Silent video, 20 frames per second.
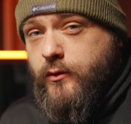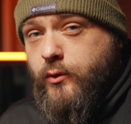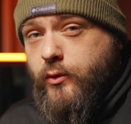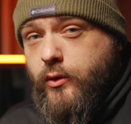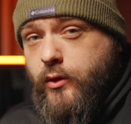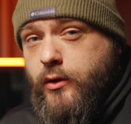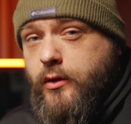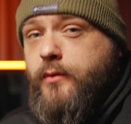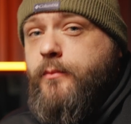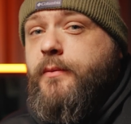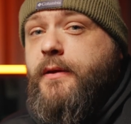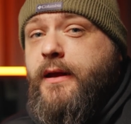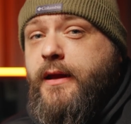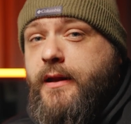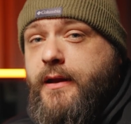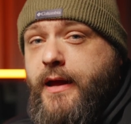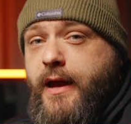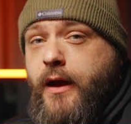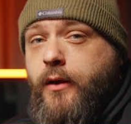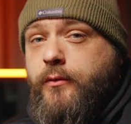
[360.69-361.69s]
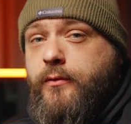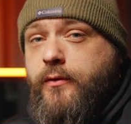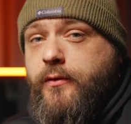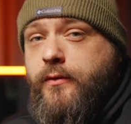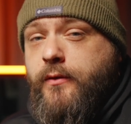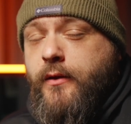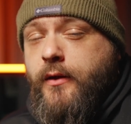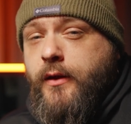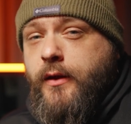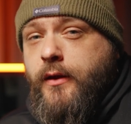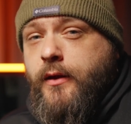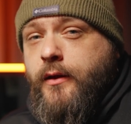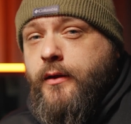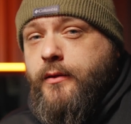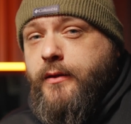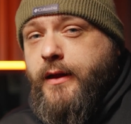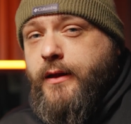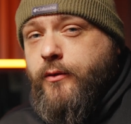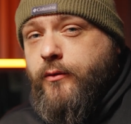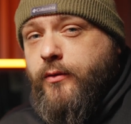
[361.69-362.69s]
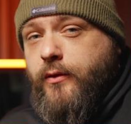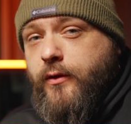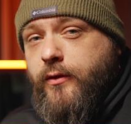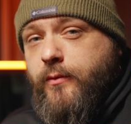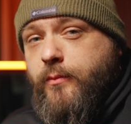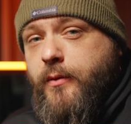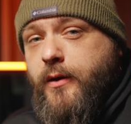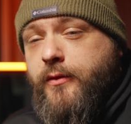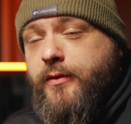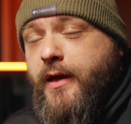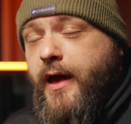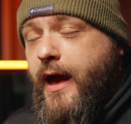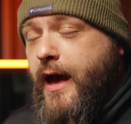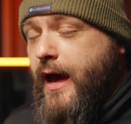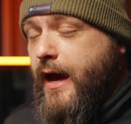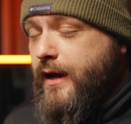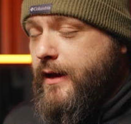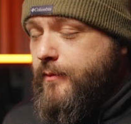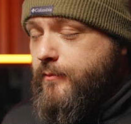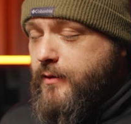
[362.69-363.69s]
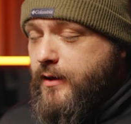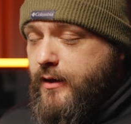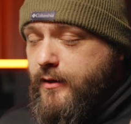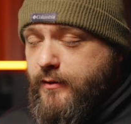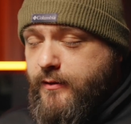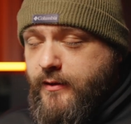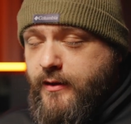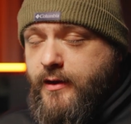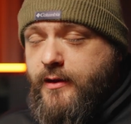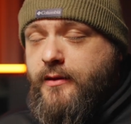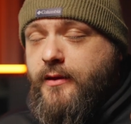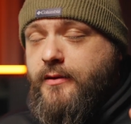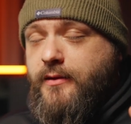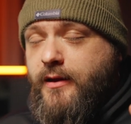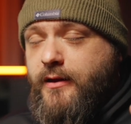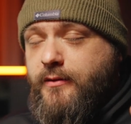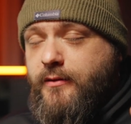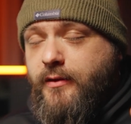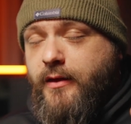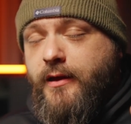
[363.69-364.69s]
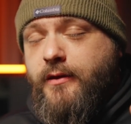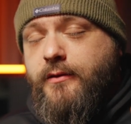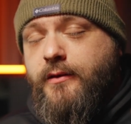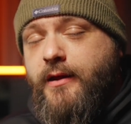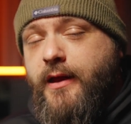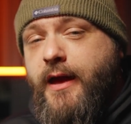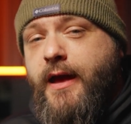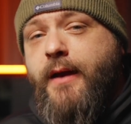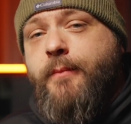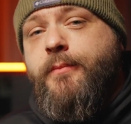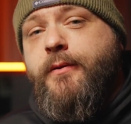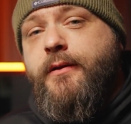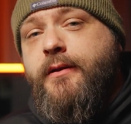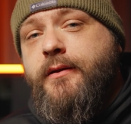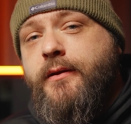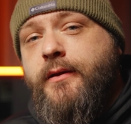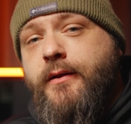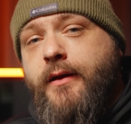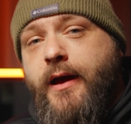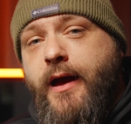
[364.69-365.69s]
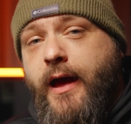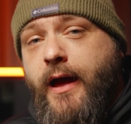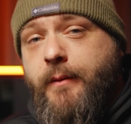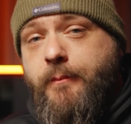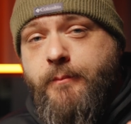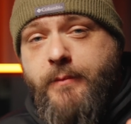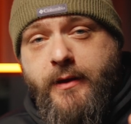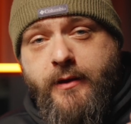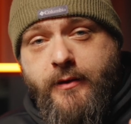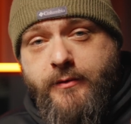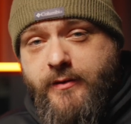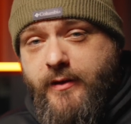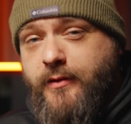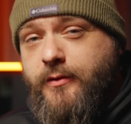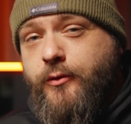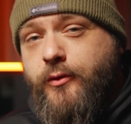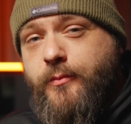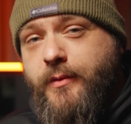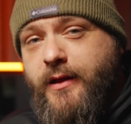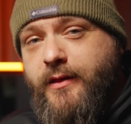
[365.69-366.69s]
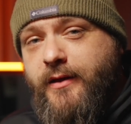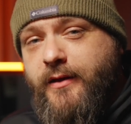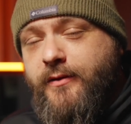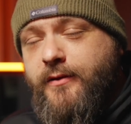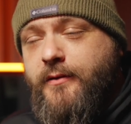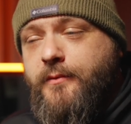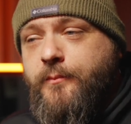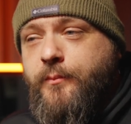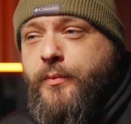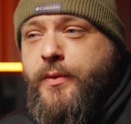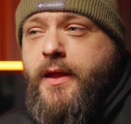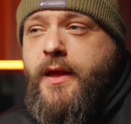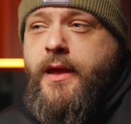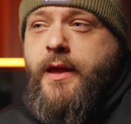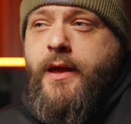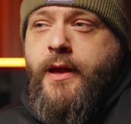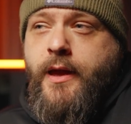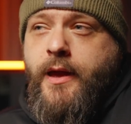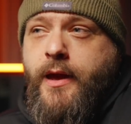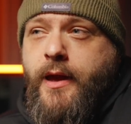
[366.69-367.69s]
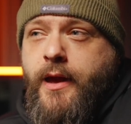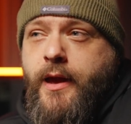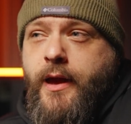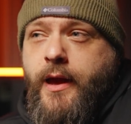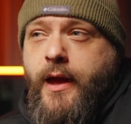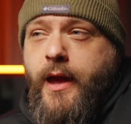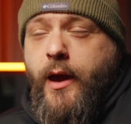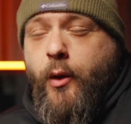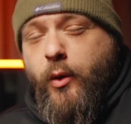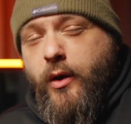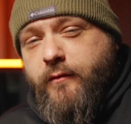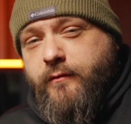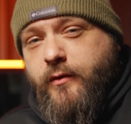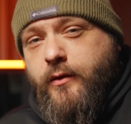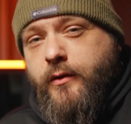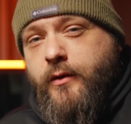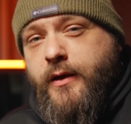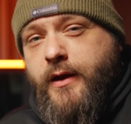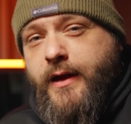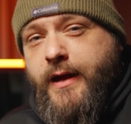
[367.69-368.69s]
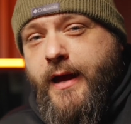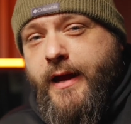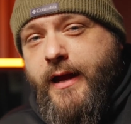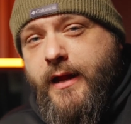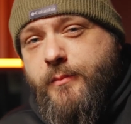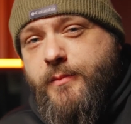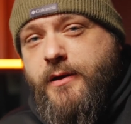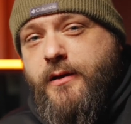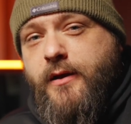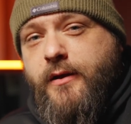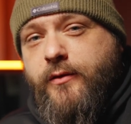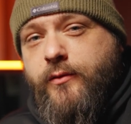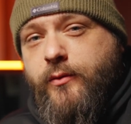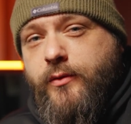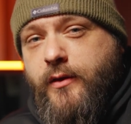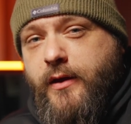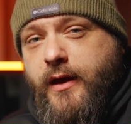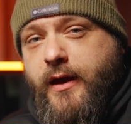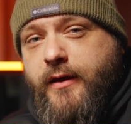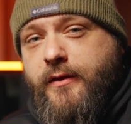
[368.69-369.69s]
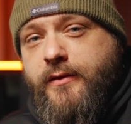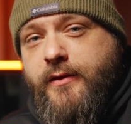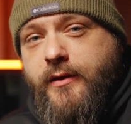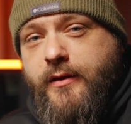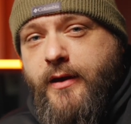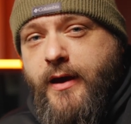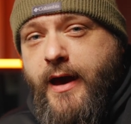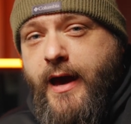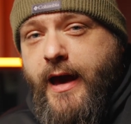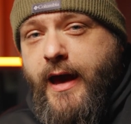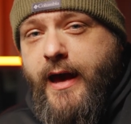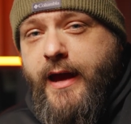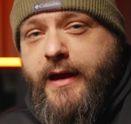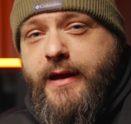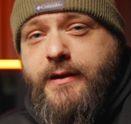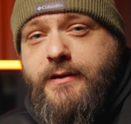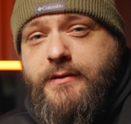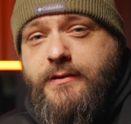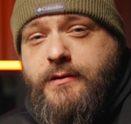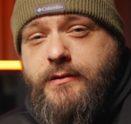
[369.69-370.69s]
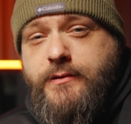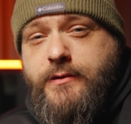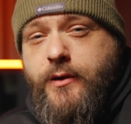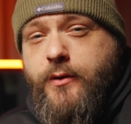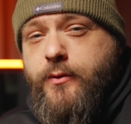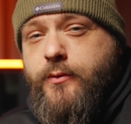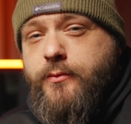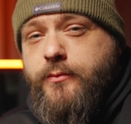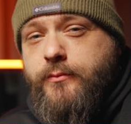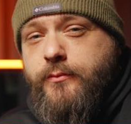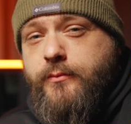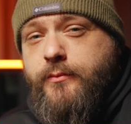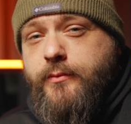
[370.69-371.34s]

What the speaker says: II could be announced later this month. I am not saying that that's likely to happen because I learned my lesson. However, I got to be honest with you guys, I don't